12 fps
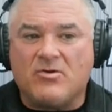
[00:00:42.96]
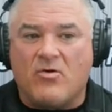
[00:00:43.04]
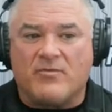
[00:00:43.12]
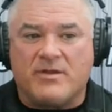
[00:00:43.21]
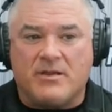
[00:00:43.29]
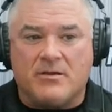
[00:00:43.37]

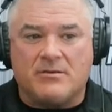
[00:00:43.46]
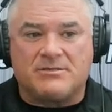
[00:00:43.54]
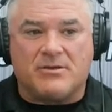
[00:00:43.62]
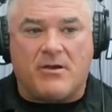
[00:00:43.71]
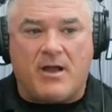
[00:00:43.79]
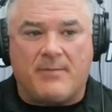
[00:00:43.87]
over here.
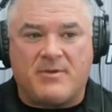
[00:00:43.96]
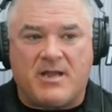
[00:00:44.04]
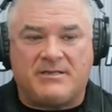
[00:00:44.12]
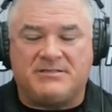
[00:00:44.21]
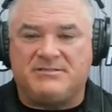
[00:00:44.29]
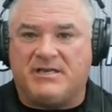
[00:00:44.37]
So I'm
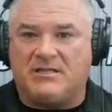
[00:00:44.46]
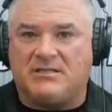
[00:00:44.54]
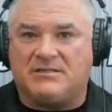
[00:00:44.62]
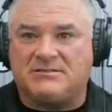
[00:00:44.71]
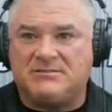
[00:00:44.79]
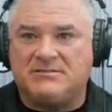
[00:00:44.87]
kind of
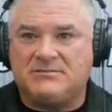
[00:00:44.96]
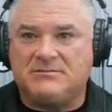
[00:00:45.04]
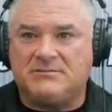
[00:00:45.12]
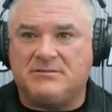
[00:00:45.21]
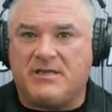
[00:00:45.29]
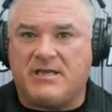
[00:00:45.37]
jealous.
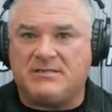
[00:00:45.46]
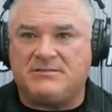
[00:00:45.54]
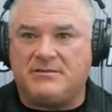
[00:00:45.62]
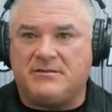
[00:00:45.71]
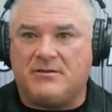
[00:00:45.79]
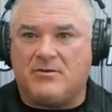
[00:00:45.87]
You guys,
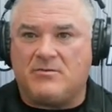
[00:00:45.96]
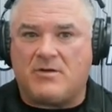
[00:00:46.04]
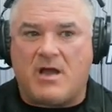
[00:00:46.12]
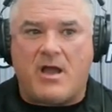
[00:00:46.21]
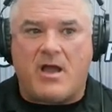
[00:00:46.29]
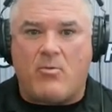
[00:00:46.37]
you know,
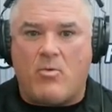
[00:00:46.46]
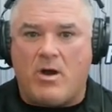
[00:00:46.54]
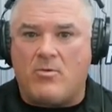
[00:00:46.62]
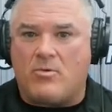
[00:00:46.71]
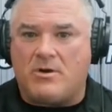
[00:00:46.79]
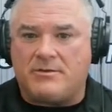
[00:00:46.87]
I
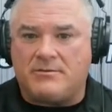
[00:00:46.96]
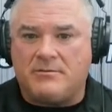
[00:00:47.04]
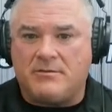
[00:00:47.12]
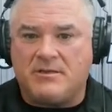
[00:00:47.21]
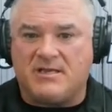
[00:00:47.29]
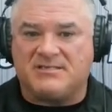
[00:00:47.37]
want one
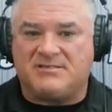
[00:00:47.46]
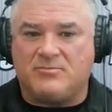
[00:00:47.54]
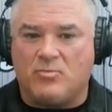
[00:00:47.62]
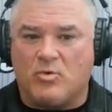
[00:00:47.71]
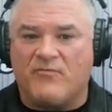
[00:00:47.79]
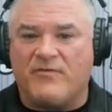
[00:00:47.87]
because
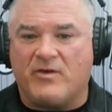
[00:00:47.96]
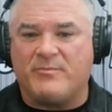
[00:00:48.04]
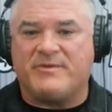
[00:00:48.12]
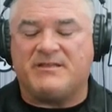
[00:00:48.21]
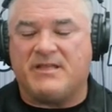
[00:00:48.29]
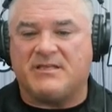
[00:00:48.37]
we're
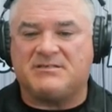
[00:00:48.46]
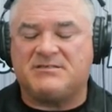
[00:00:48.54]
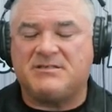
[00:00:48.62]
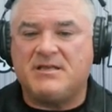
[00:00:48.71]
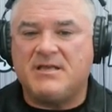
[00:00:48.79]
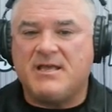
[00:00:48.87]
filming
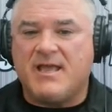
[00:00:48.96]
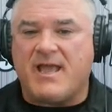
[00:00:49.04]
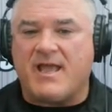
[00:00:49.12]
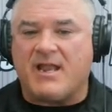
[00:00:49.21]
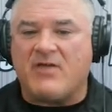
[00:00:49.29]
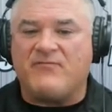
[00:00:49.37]
this
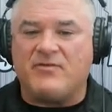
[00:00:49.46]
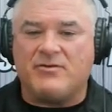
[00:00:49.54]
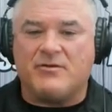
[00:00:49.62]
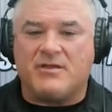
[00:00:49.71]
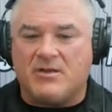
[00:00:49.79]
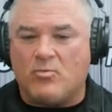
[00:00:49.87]
and I feel
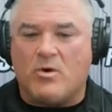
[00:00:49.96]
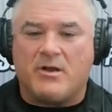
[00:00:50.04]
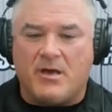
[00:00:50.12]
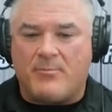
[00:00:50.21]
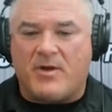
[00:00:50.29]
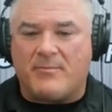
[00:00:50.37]
you're getting one
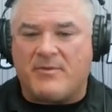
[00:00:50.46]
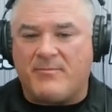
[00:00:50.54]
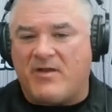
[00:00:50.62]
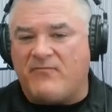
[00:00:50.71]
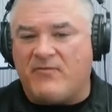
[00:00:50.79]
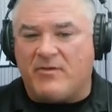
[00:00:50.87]
up on me
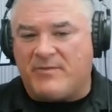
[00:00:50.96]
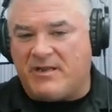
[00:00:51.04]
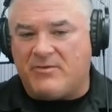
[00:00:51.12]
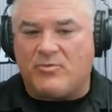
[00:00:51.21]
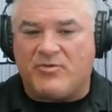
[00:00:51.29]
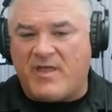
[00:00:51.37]
by filming
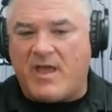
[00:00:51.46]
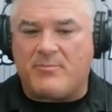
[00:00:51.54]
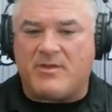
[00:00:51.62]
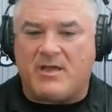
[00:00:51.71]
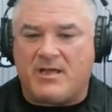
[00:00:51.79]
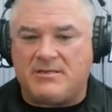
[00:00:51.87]
it with that
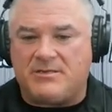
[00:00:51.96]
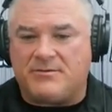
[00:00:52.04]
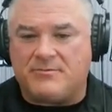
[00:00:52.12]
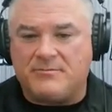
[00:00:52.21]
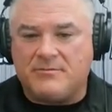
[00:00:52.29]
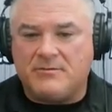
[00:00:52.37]
behind you.
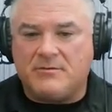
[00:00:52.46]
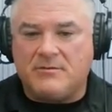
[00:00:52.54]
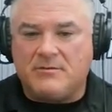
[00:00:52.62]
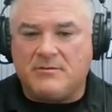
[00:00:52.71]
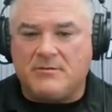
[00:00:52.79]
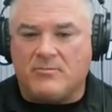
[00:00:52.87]

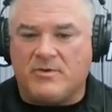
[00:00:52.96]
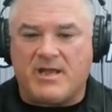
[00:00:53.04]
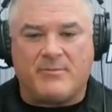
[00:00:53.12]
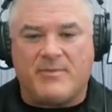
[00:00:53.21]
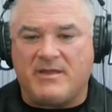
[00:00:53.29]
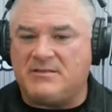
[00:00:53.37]
We
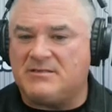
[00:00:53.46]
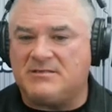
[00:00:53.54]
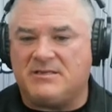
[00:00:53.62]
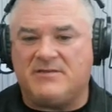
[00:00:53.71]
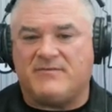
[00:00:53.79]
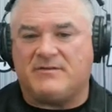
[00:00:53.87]
got to make
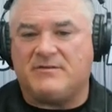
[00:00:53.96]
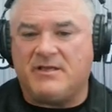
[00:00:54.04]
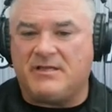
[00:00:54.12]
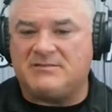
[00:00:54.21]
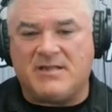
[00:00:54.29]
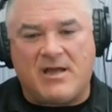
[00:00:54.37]
this even.
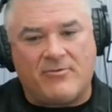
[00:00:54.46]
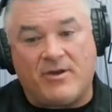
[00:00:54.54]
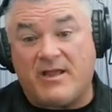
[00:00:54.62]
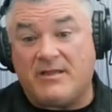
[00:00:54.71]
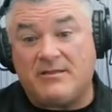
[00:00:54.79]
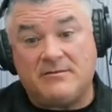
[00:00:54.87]
It's not
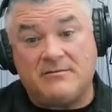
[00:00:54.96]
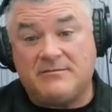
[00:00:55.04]
right.